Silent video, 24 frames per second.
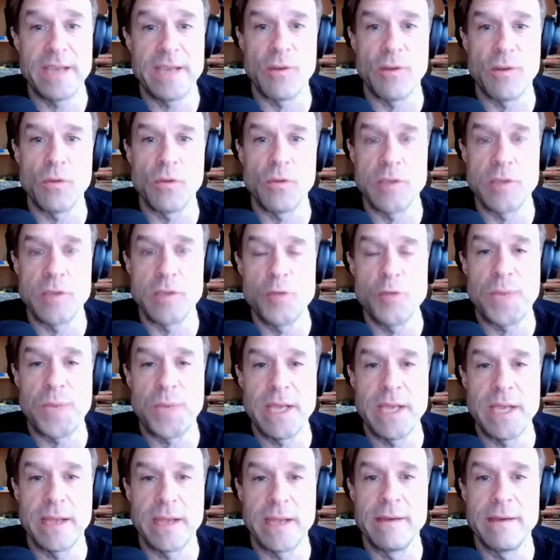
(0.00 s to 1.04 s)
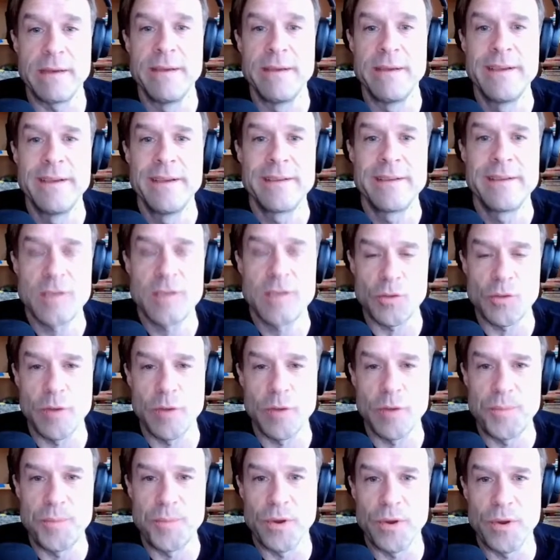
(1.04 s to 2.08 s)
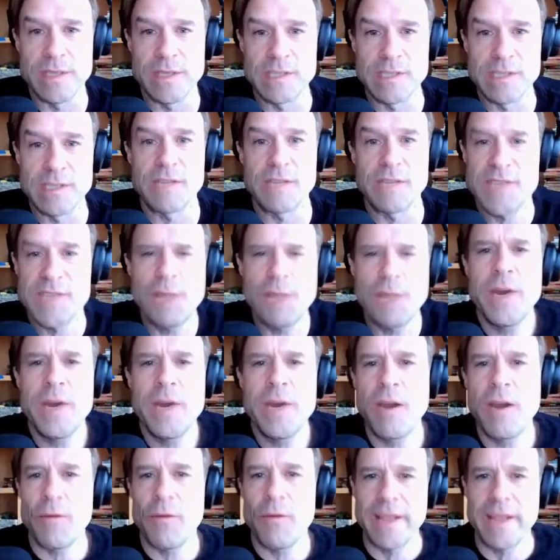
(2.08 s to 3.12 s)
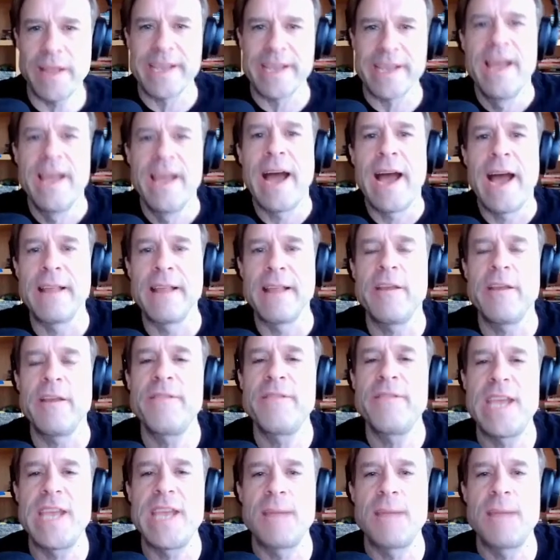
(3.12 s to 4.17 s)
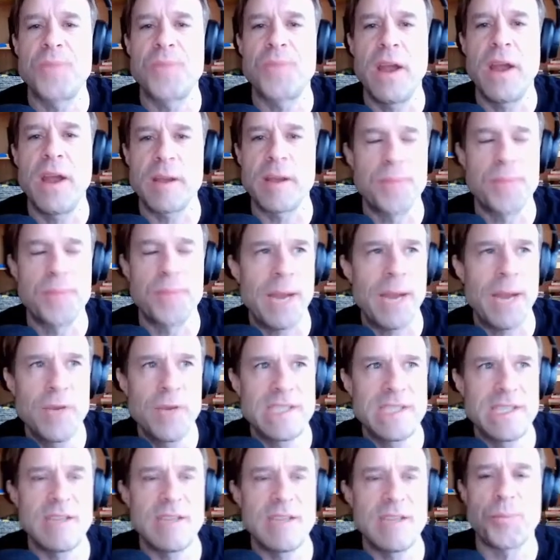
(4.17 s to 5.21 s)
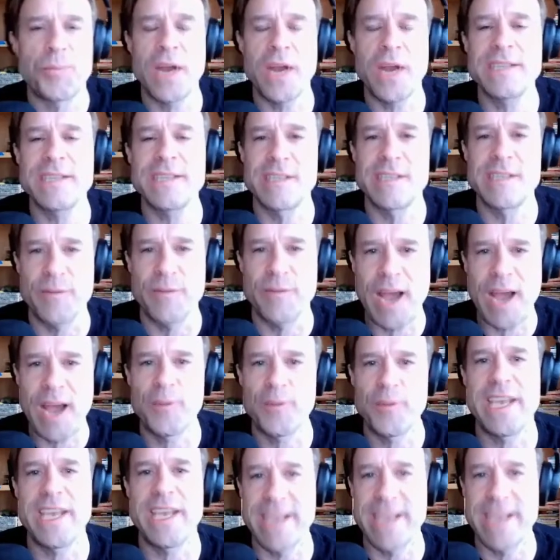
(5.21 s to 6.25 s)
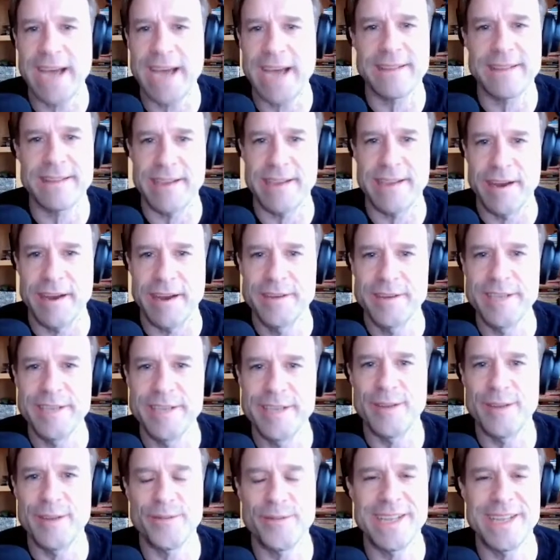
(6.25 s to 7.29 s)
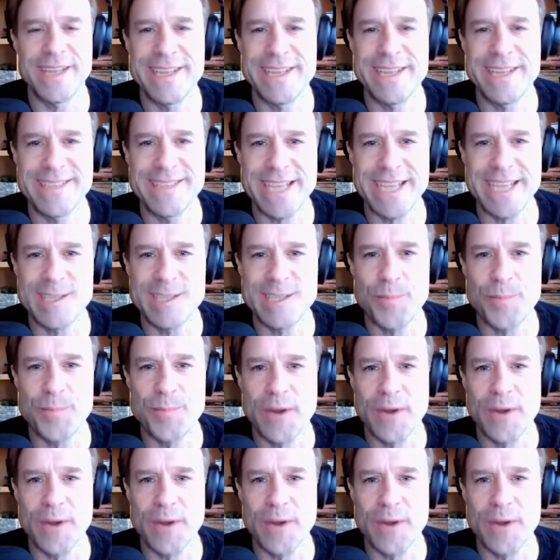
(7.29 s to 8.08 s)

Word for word: old UPA oh, storyboards okay. and stuff because i want to know like i love the end product but i want to see the mm-hmm. process of how they got there you know uh, uh, that's the part i